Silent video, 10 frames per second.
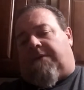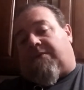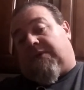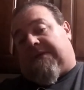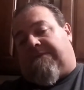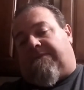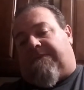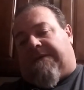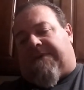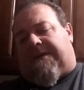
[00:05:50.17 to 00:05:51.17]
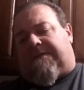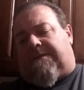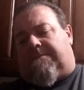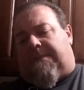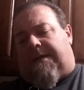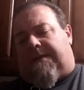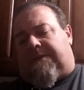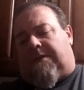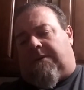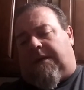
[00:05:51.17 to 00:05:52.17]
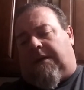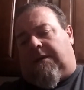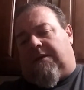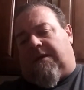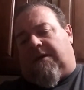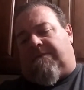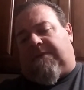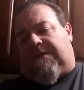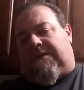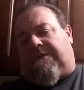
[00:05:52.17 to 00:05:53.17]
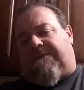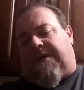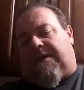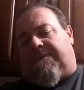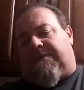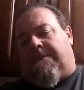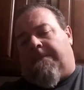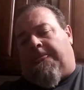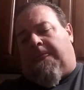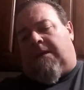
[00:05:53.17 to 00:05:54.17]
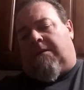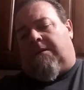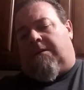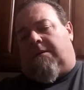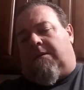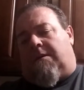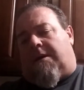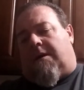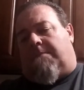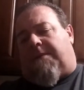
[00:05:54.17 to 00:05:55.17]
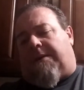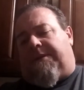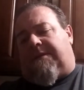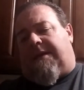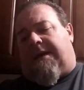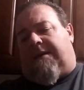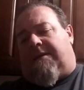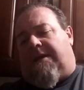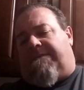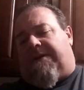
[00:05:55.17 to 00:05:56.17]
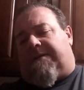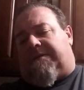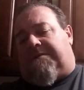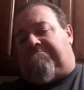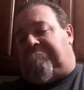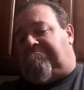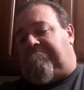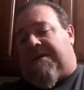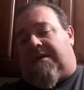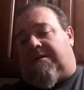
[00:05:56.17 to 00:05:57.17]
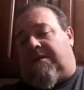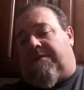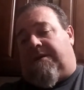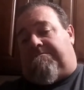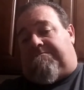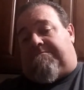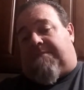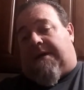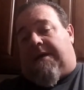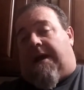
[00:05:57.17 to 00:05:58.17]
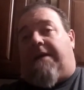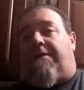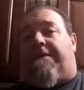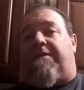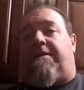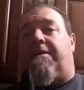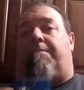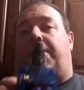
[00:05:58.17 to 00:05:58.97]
Of course, I've got some Sony VTC5s. But I recently got into the eFest, and you know what? I don't have anything to